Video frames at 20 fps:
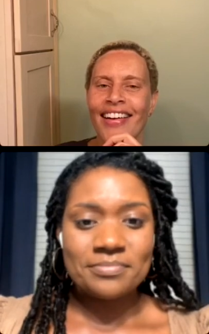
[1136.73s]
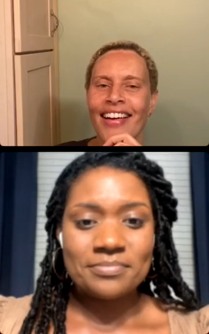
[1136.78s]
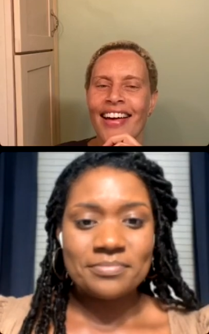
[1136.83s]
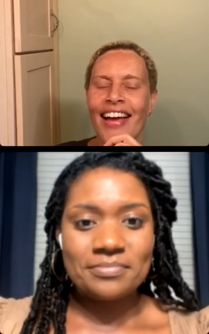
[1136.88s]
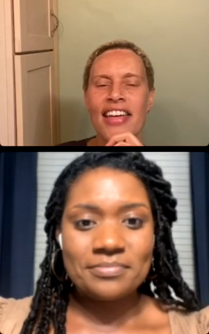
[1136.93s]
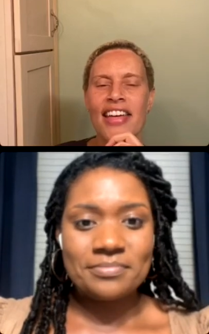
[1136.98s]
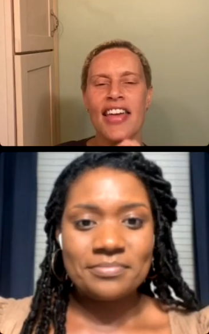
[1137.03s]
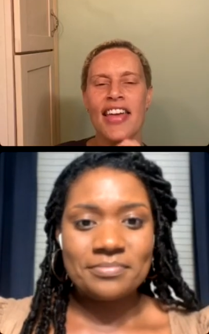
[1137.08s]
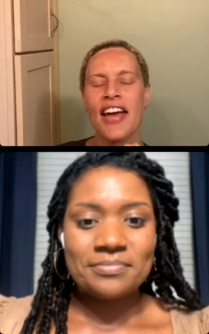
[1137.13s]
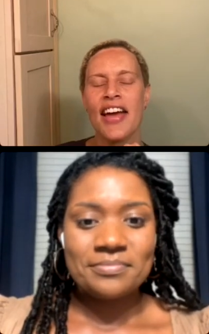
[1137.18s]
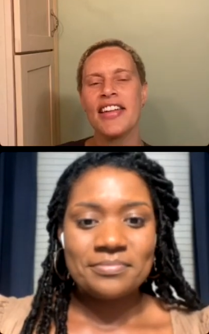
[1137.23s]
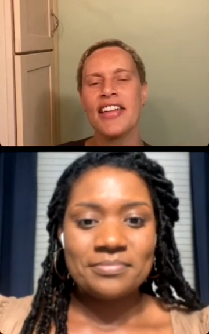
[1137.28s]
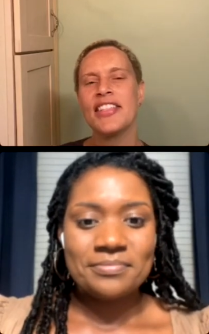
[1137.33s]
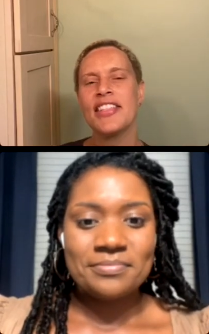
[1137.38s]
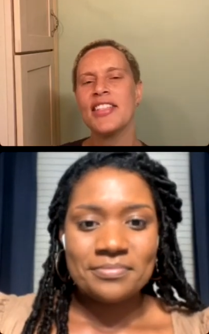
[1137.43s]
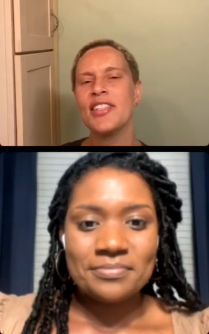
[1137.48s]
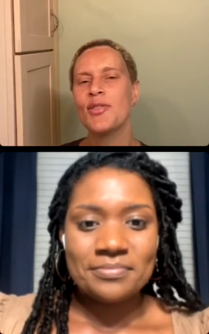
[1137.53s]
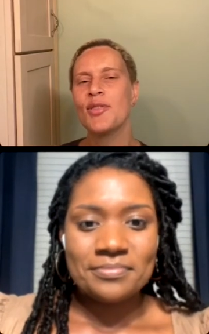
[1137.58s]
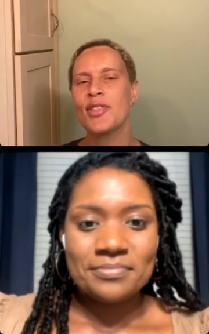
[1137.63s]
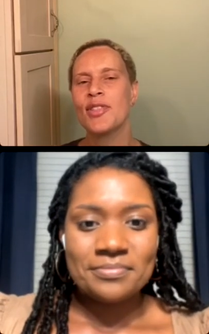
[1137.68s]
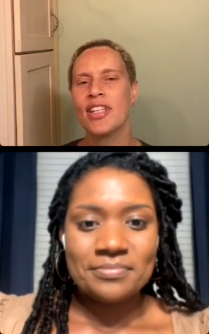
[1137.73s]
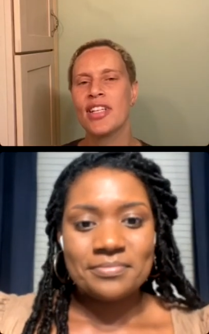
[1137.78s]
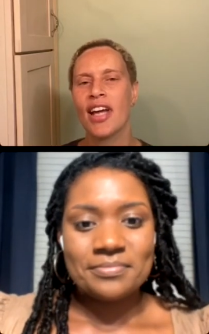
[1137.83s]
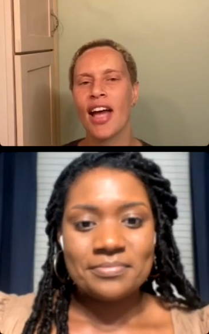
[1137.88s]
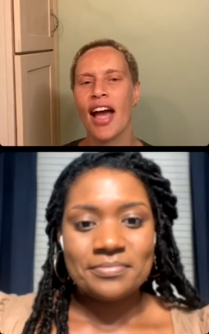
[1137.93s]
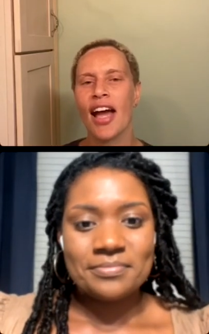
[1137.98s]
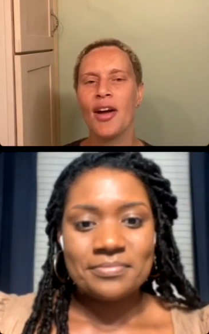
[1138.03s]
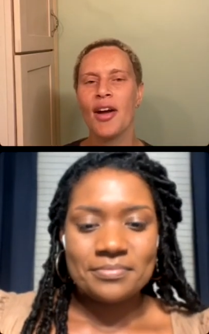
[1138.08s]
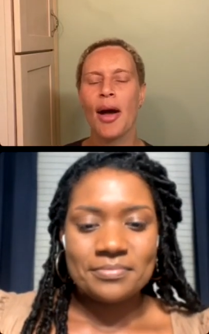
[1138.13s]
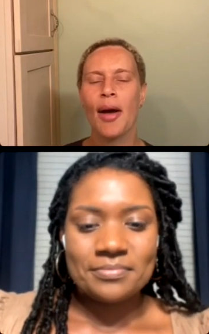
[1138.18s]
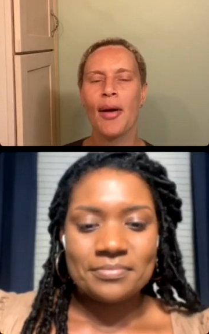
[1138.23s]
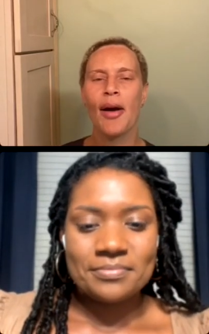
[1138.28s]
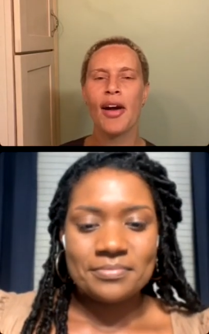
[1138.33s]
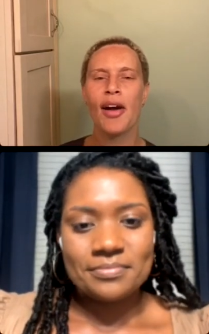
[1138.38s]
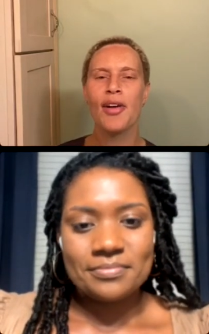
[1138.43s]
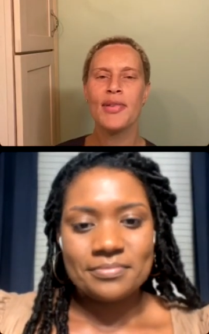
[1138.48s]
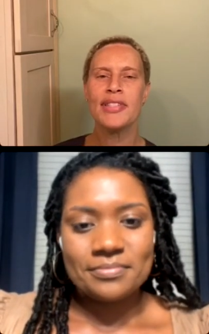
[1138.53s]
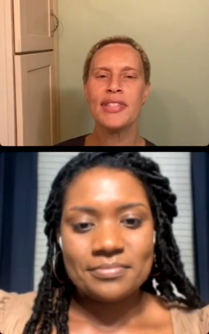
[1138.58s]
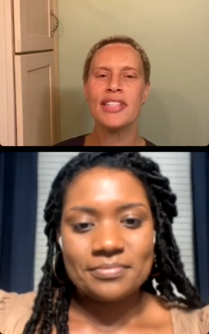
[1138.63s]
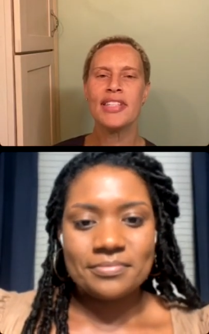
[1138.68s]
Speaker 1: Yeah, it's interesting. I, I
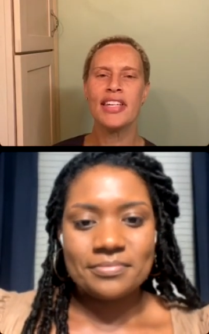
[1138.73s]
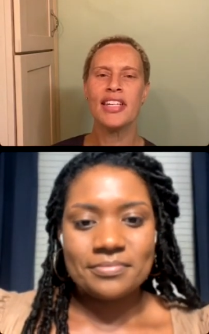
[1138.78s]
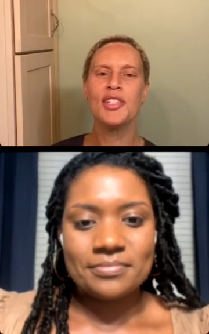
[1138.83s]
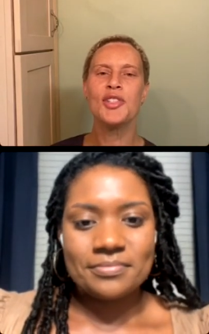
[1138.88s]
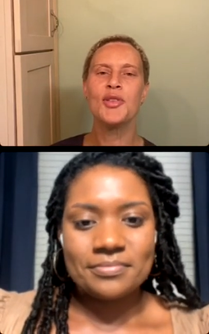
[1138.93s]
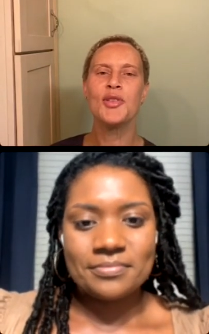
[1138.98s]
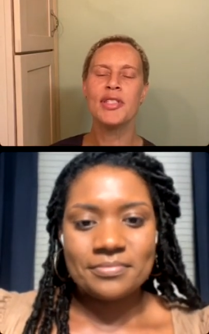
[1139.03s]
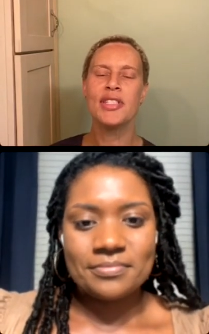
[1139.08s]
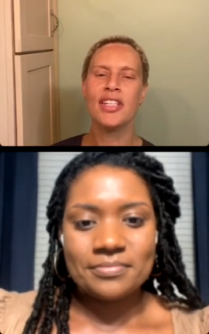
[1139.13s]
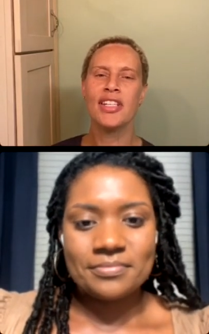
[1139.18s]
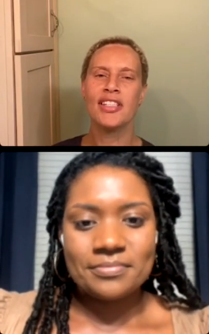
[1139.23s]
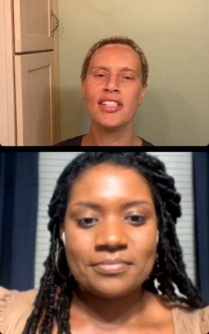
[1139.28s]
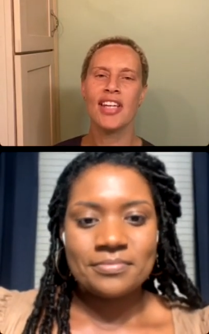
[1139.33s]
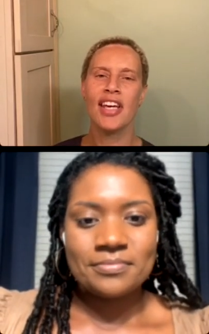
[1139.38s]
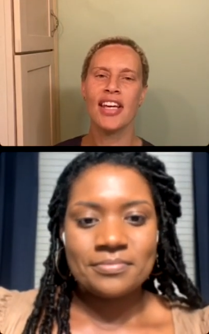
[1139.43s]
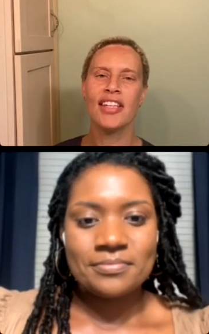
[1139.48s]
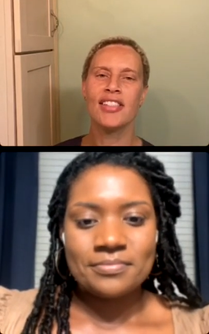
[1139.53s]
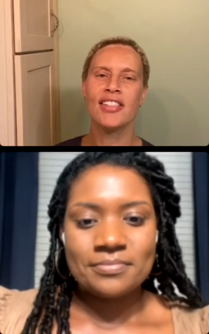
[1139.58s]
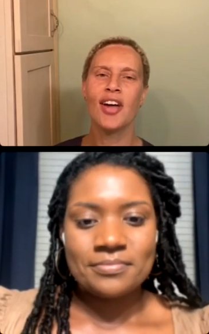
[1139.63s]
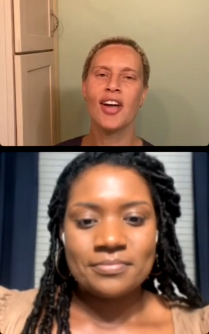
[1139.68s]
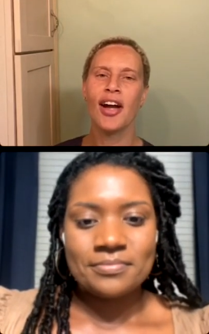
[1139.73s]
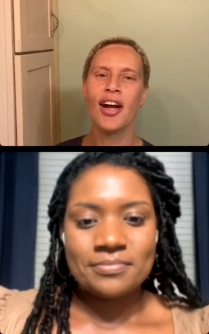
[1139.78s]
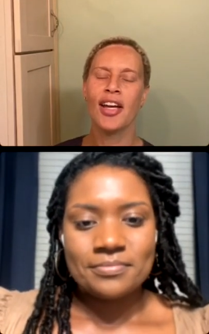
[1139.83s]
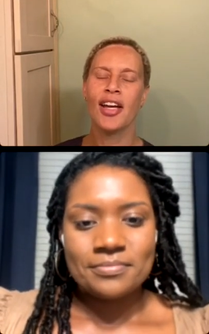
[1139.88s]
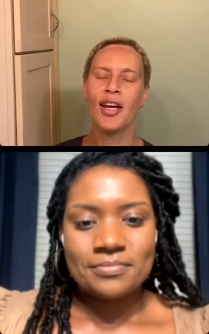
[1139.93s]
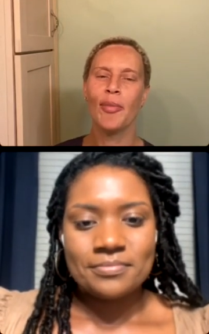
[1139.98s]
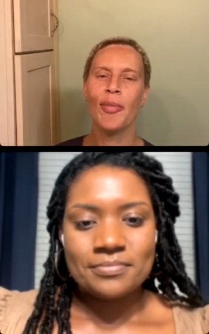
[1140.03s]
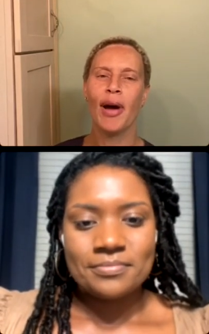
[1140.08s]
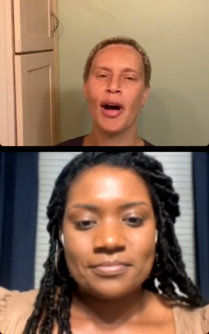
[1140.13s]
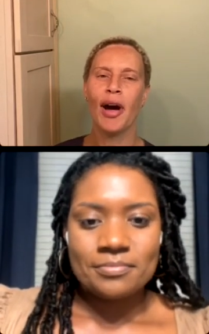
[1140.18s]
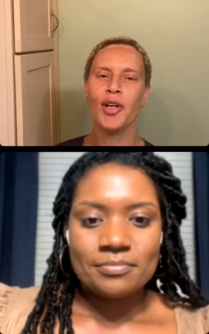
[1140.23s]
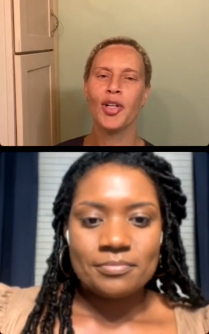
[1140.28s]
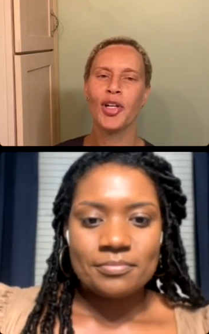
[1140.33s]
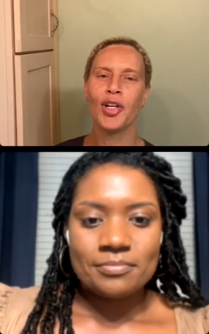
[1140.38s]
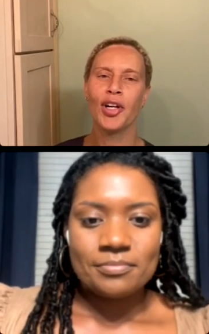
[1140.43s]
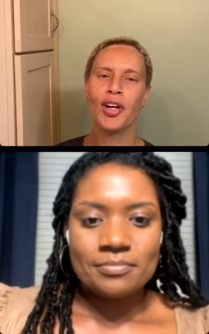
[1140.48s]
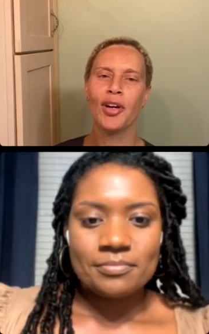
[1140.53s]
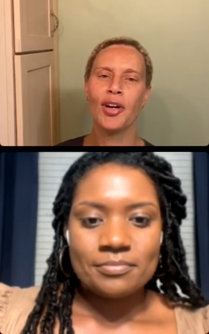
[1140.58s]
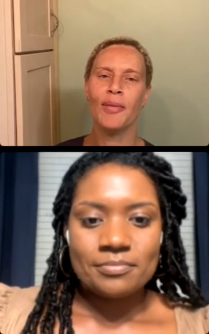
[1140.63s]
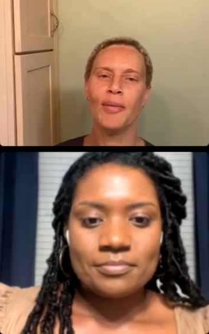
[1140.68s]
always get interested in, in talking about
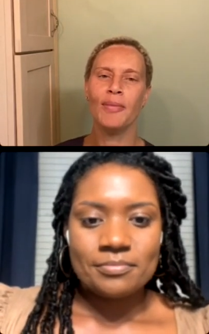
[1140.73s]
your,